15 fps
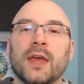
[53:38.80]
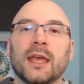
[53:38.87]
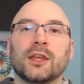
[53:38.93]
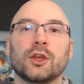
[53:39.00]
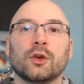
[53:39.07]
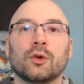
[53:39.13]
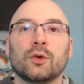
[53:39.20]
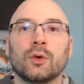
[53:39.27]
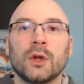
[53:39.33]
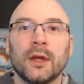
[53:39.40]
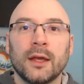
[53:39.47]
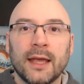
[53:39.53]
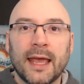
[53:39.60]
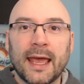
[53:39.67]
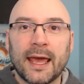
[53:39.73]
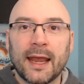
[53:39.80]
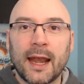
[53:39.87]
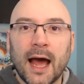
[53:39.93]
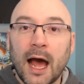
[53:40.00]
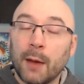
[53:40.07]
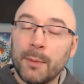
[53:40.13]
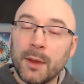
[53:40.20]
you. And
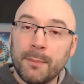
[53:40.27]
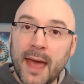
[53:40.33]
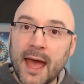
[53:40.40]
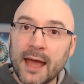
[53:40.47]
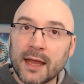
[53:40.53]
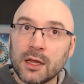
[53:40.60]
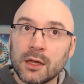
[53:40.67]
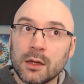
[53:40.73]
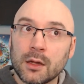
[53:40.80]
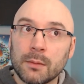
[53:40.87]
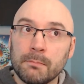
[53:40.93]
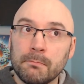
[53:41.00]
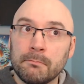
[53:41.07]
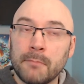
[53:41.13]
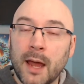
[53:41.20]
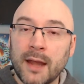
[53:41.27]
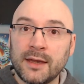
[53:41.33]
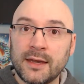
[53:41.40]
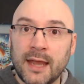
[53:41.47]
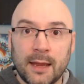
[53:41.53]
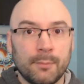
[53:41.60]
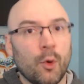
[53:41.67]
I'll be back
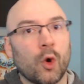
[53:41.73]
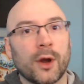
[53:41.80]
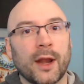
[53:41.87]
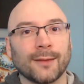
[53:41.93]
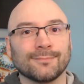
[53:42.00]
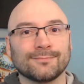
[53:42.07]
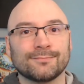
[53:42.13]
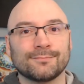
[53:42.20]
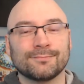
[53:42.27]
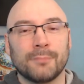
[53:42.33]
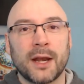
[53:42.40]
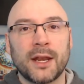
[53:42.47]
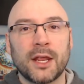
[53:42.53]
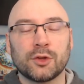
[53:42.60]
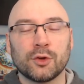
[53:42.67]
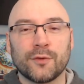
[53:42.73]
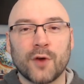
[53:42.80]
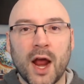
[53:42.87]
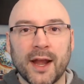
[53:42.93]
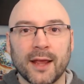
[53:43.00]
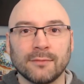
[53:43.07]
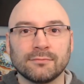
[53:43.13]
Monday morning, Monday through
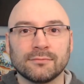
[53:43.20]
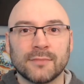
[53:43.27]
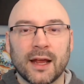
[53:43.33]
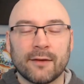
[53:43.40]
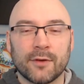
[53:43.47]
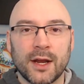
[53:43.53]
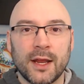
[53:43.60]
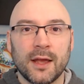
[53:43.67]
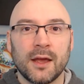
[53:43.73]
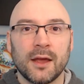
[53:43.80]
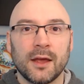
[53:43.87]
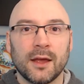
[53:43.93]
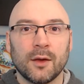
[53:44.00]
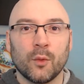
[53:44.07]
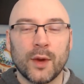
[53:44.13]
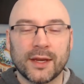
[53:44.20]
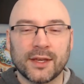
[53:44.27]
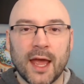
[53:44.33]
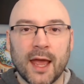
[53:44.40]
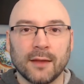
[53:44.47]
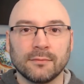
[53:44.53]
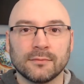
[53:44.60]
Friday, every
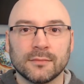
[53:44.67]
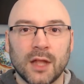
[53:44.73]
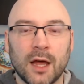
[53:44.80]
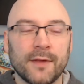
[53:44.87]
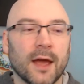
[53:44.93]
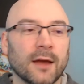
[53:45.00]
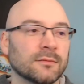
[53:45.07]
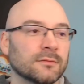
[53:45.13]
weekday. Love you.